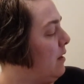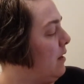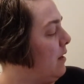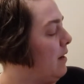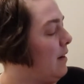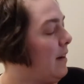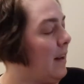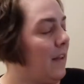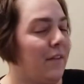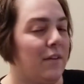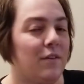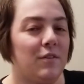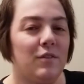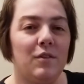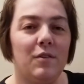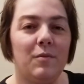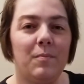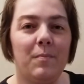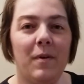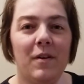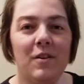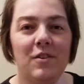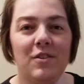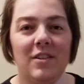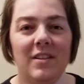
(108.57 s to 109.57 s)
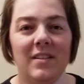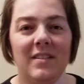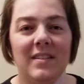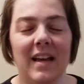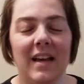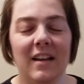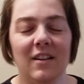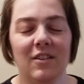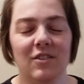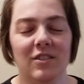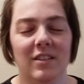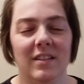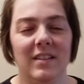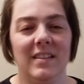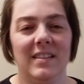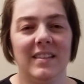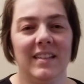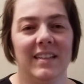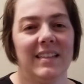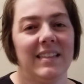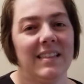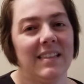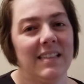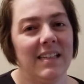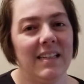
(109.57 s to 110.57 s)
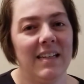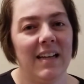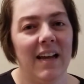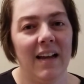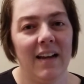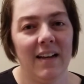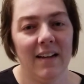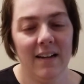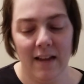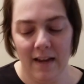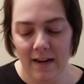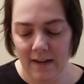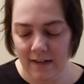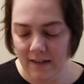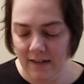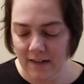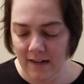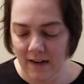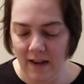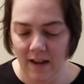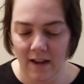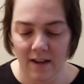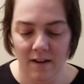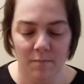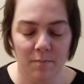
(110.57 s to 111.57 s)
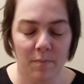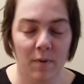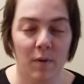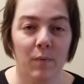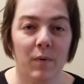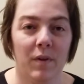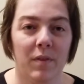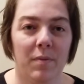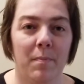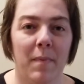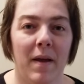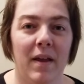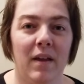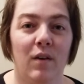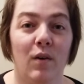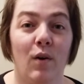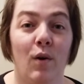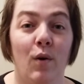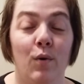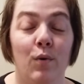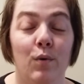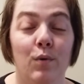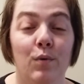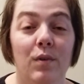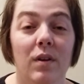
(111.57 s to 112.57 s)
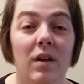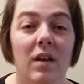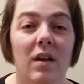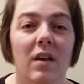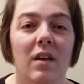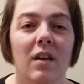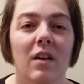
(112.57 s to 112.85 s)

Now the toothbrush is actually $69.99, but with my code,